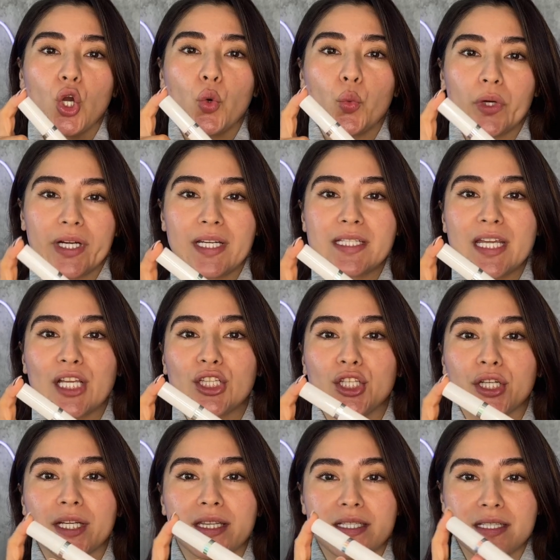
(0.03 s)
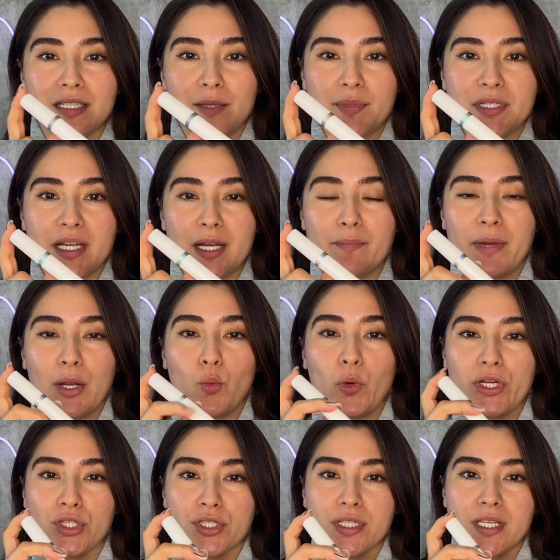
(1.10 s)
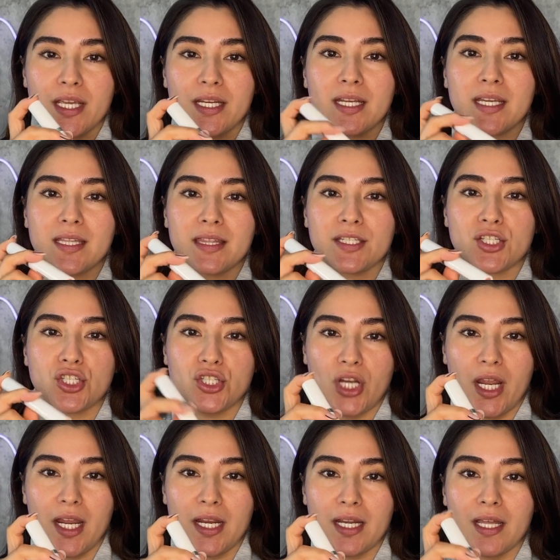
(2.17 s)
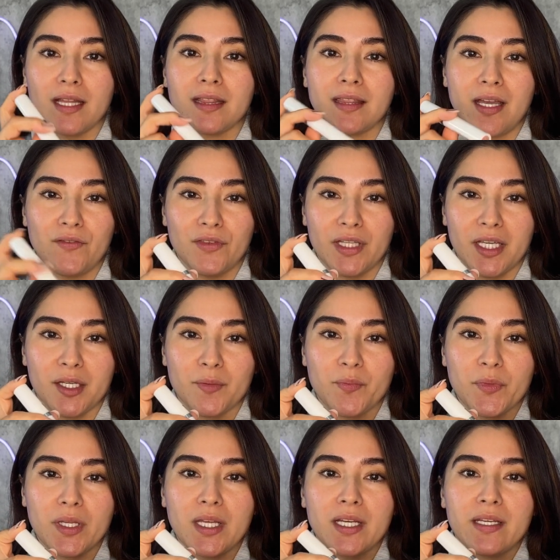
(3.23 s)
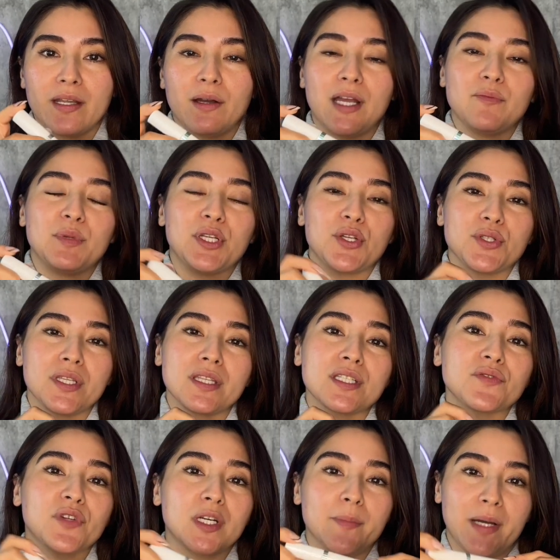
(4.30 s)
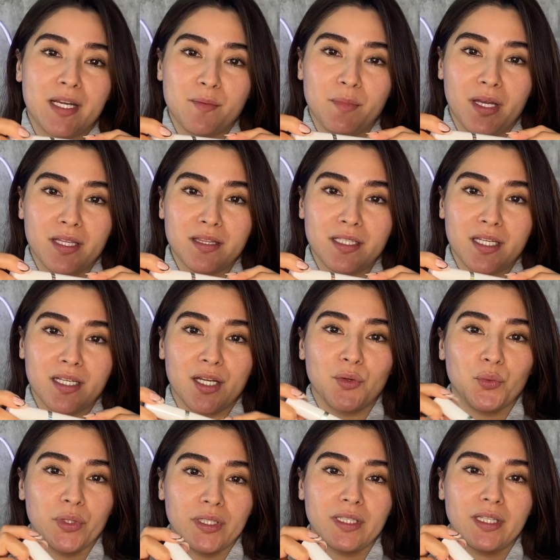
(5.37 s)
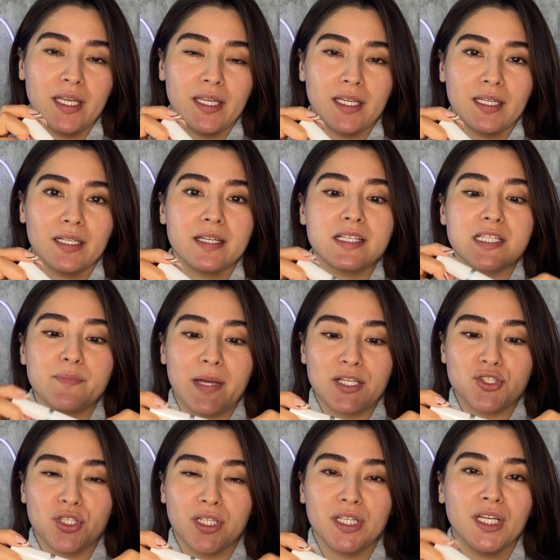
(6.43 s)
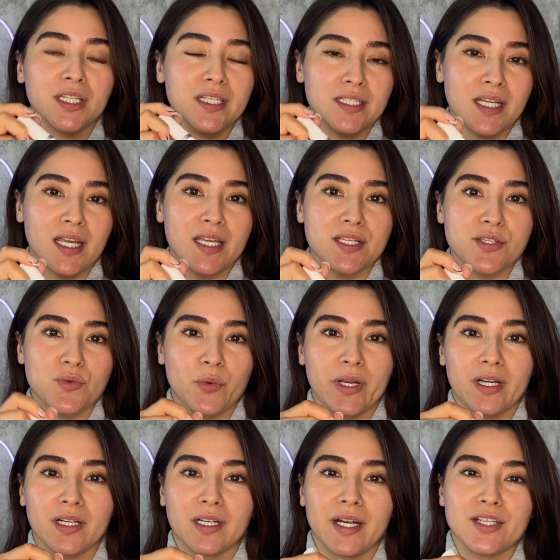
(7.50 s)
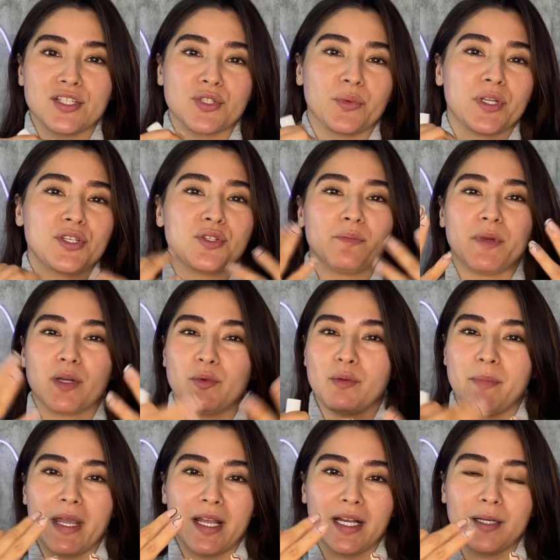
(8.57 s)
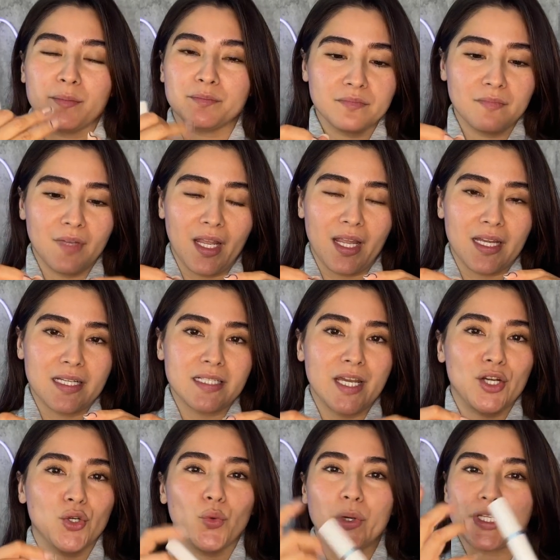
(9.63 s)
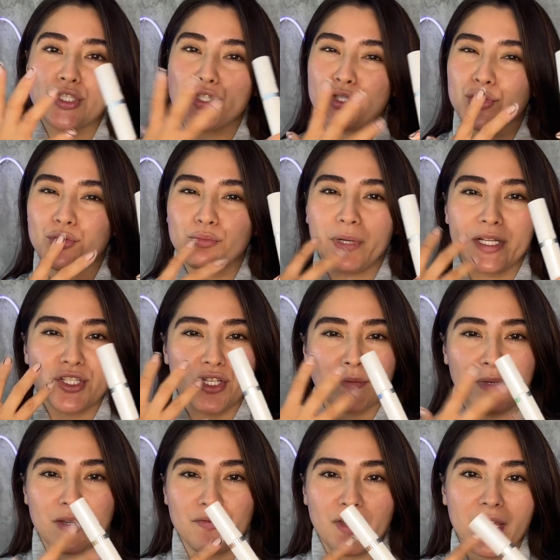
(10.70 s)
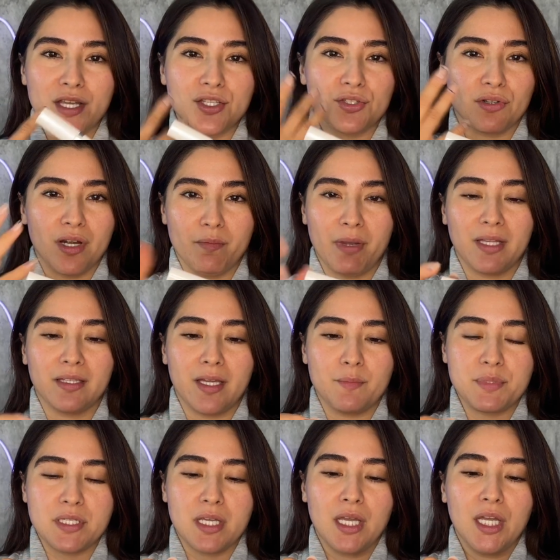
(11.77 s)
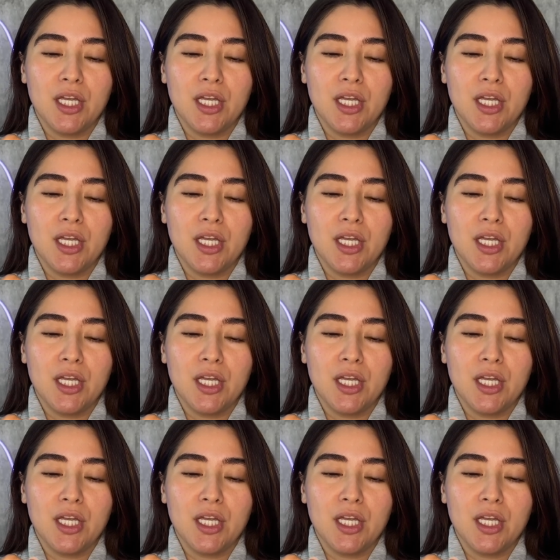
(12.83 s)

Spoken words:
We're going to take a look at this lip stain by Wonderskin in the shade Lovely. Now, I've been using this for about a month and I really like it, especially on the days where I just want to do minimal makeup and I don't want too much on my face or on my lips.